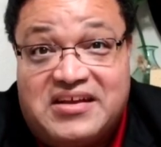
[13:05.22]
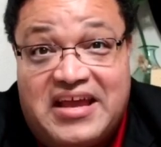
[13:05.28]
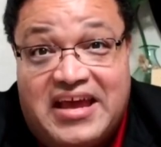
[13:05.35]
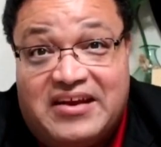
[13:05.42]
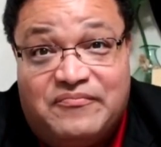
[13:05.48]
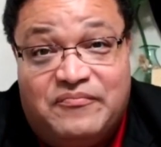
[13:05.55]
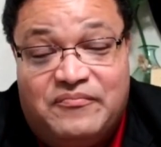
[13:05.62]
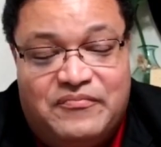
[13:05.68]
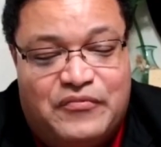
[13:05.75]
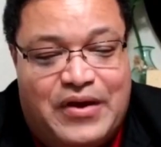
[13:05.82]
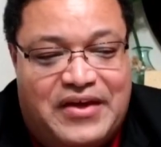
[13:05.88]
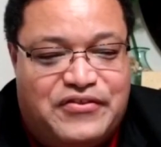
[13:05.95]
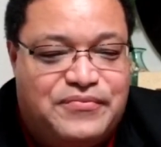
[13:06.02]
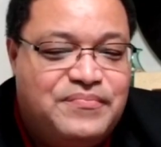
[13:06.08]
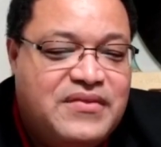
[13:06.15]
head,
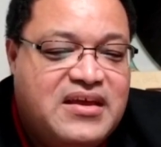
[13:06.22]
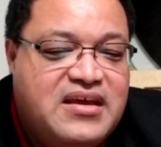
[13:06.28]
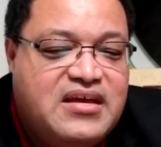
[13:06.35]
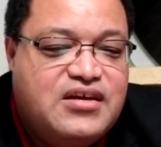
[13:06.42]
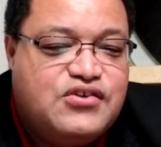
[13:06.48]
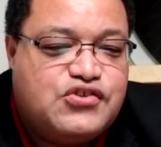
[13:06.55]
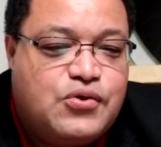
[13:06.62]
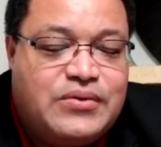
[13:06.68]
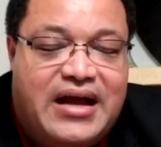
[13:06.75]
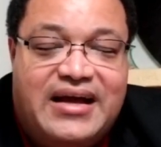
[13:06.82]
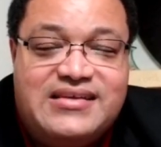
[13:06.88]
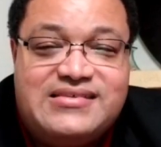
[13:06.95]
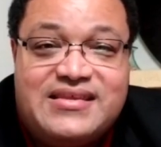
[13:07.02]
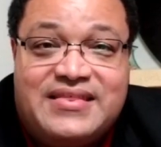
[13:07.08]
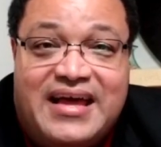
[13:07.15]
rather. So
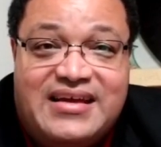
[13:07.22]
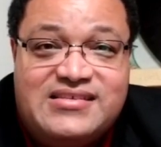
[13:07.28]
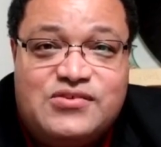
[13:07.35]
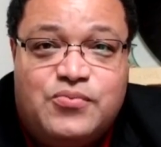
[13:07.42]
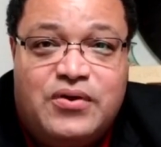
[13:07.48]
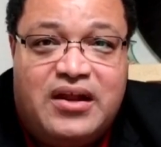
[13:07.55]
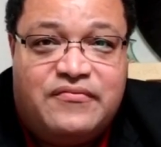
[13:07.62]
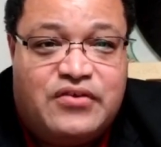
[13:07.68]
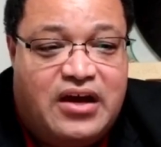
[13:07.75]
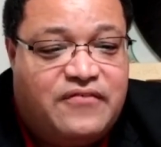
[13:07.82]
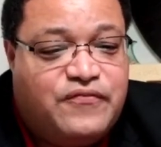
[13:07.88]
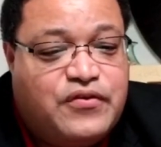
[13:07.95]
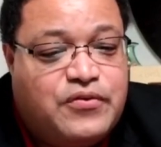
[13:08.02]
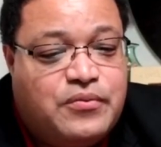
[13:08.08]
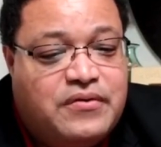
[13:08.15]
guys, that's what I've got
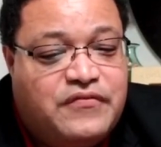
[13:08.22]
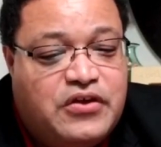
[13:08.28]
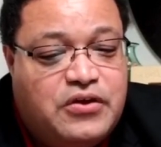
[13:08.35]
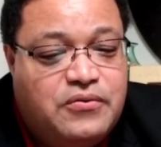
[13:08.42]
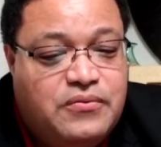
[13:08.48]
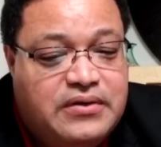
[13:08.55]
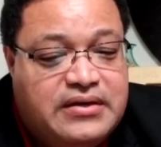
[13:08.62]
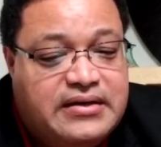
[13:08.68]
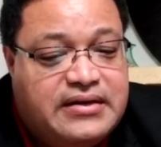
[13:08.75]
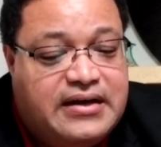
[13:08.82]
for the review.